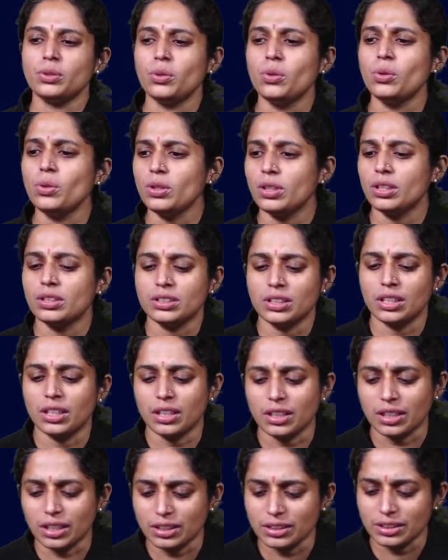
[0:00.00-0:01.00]
So, no
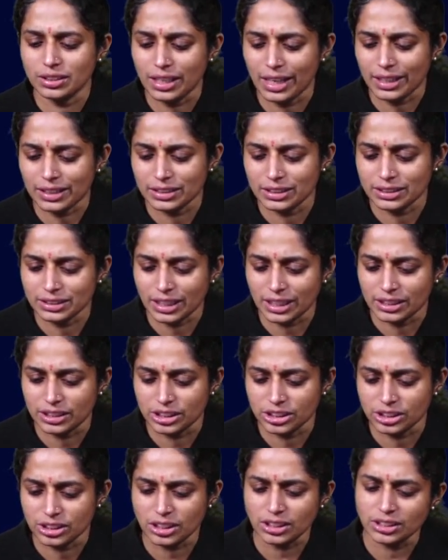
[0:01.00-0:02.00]
like these
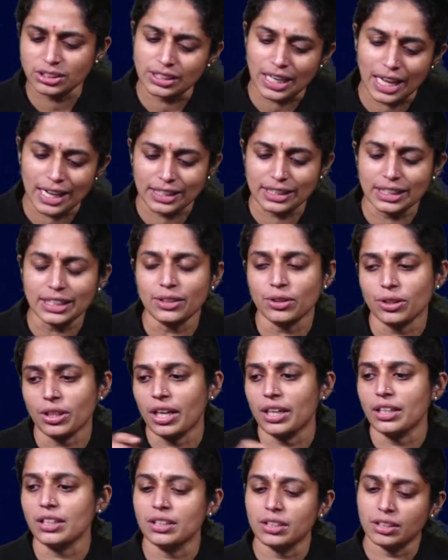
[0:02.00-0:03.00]
conditions directly you
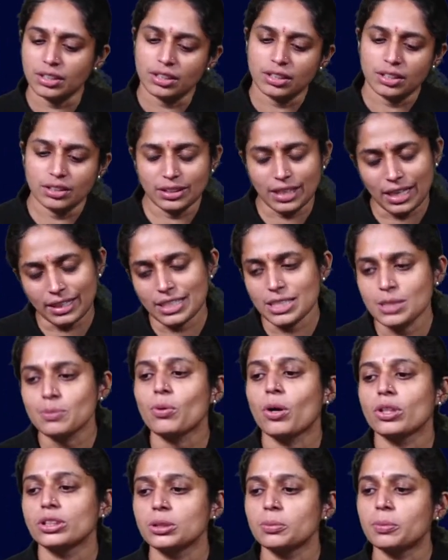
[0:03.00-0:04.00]
can, that
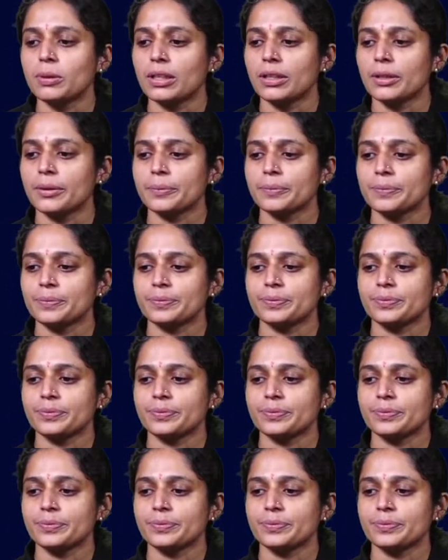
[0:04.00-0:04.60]
is possible.